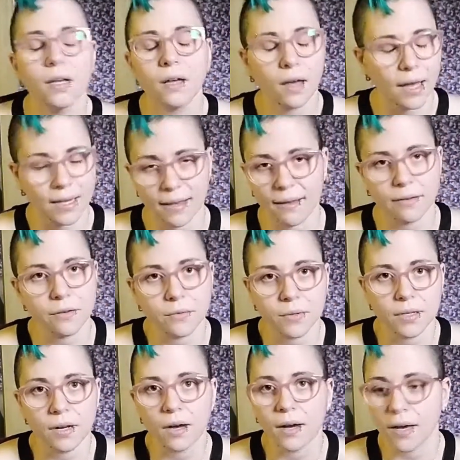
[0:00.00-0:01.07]
I can't do it.
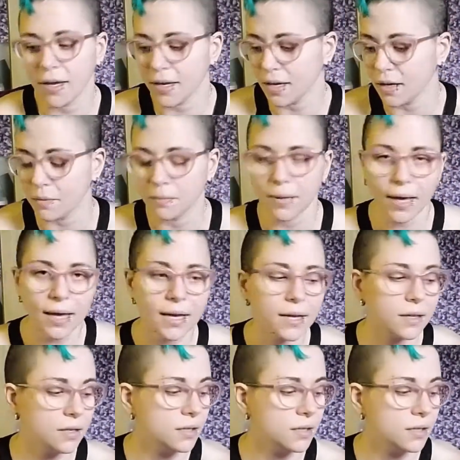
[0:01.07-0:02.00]
I am gay.